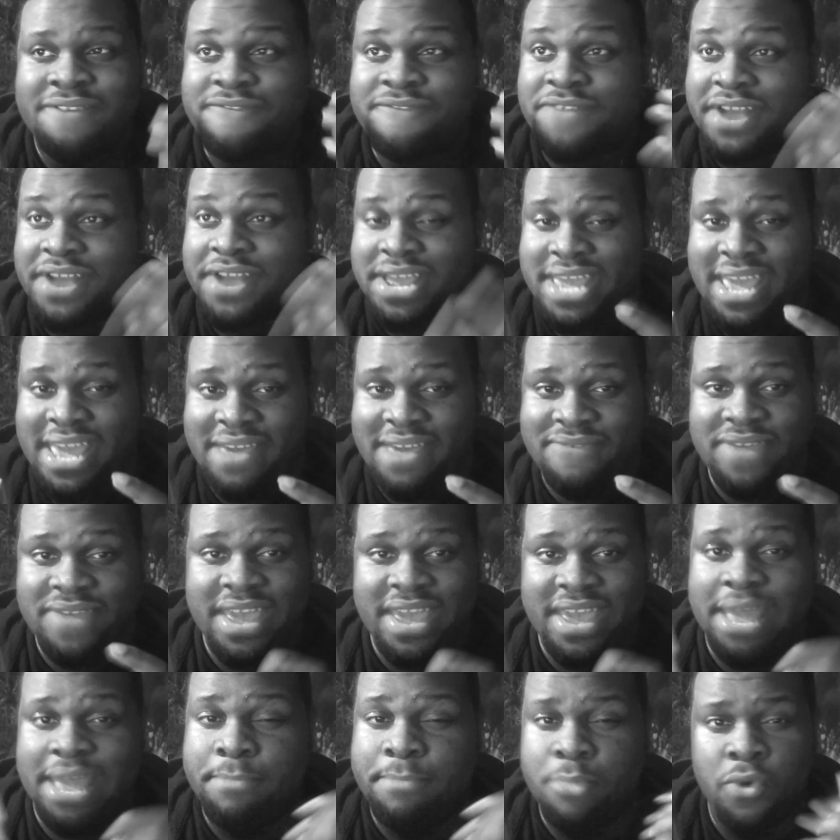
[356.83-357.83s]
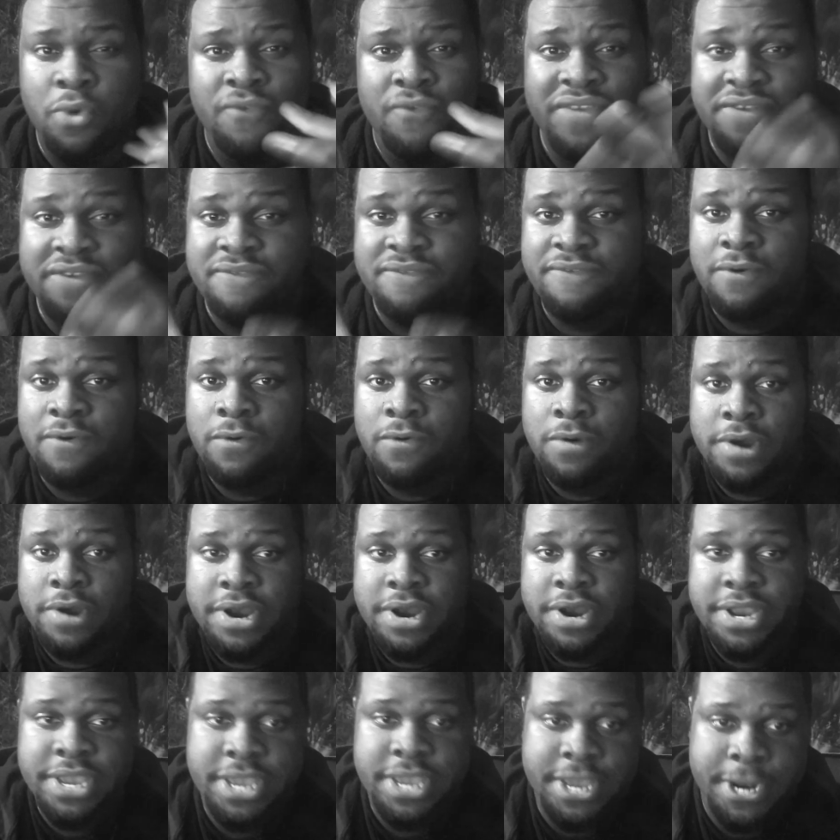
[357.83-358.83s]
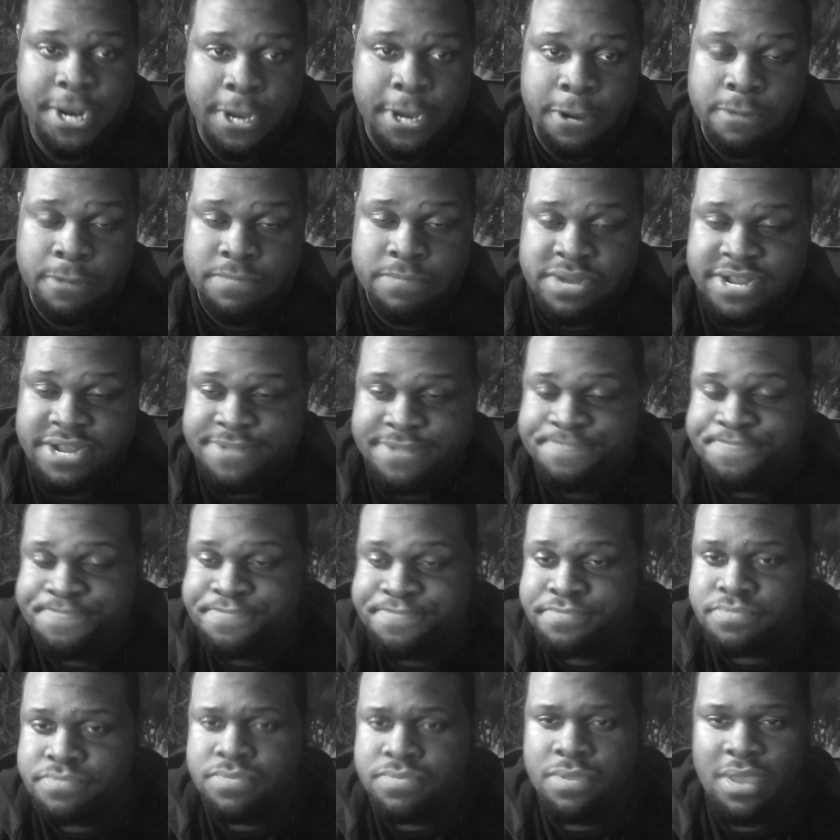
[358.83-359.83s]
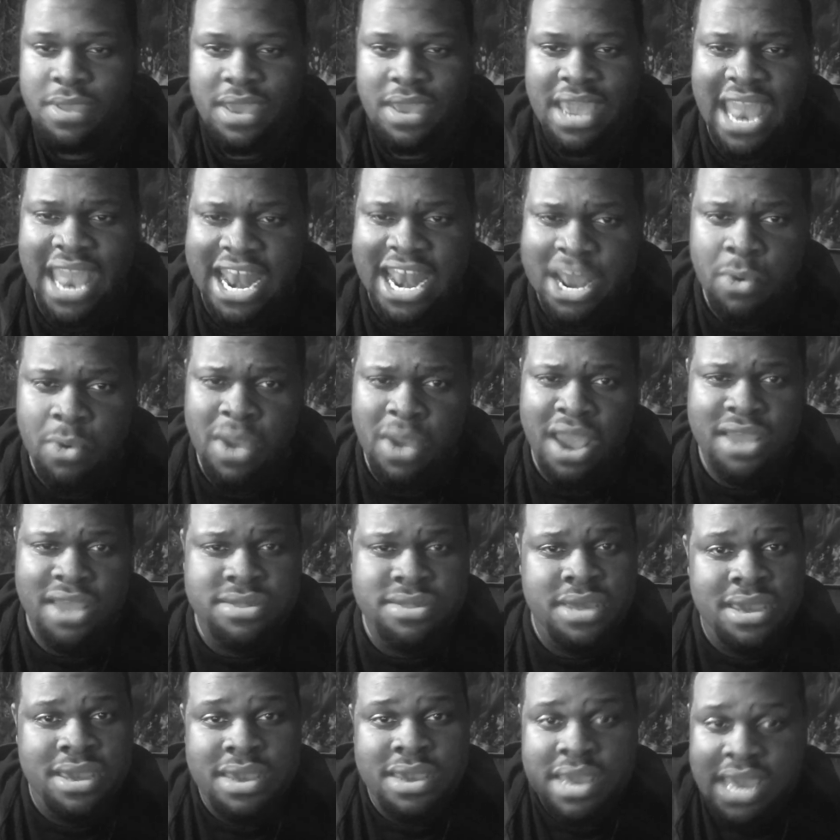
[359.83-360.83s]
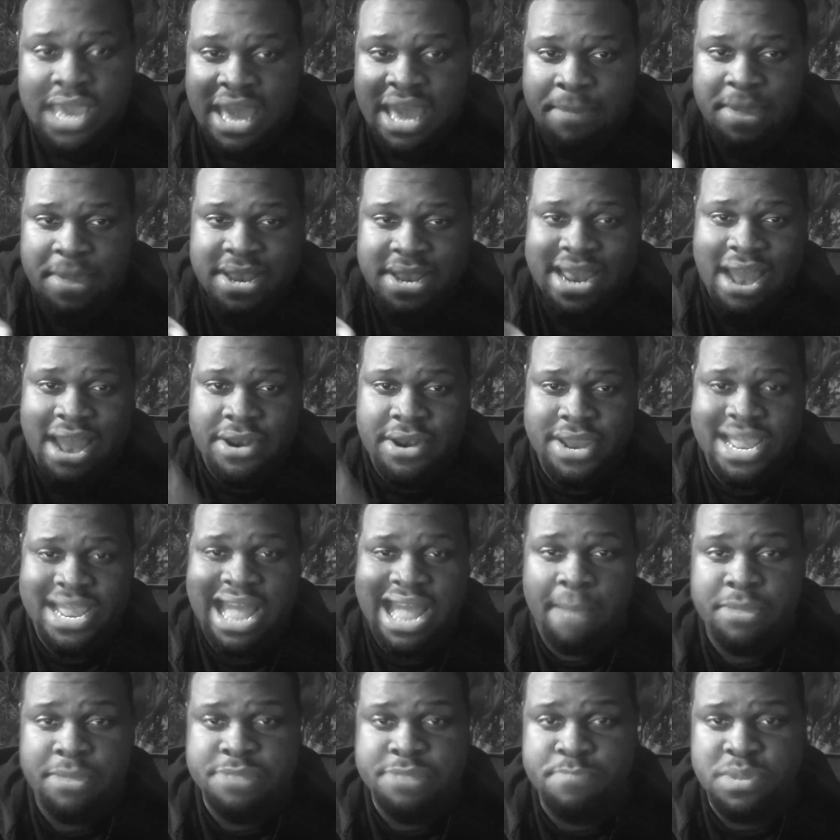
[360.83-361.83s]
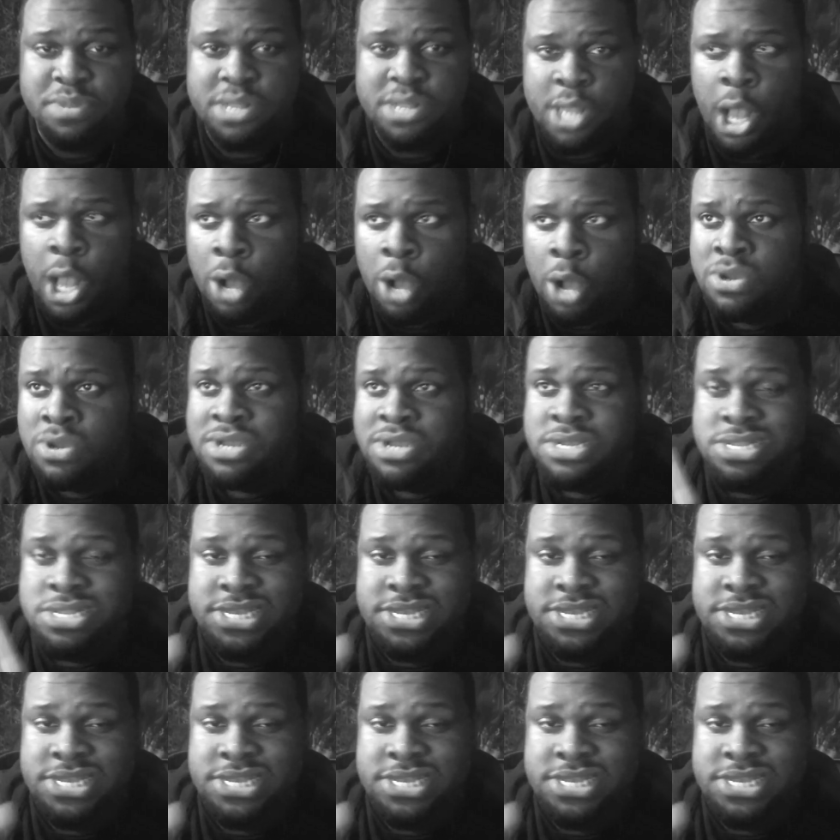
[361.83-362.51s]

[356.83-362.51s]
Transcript: Forgiving and moving forward, you know. But anyways, hit me down in the comments below.